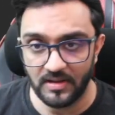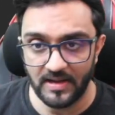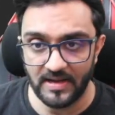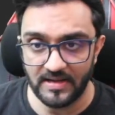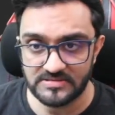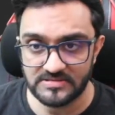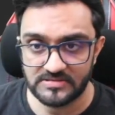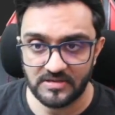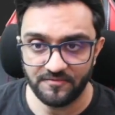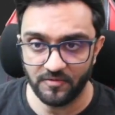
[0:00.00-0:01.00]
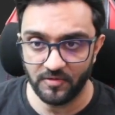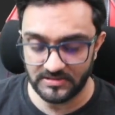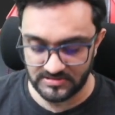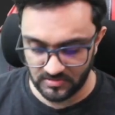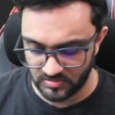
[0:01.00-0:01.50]
as
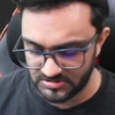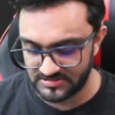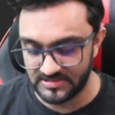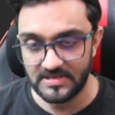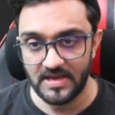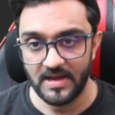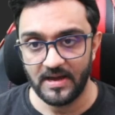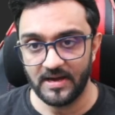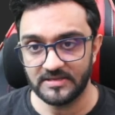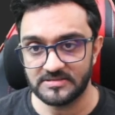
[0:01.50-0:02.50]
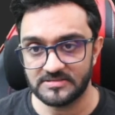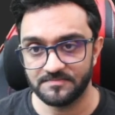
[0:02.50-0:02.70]
480 which is the height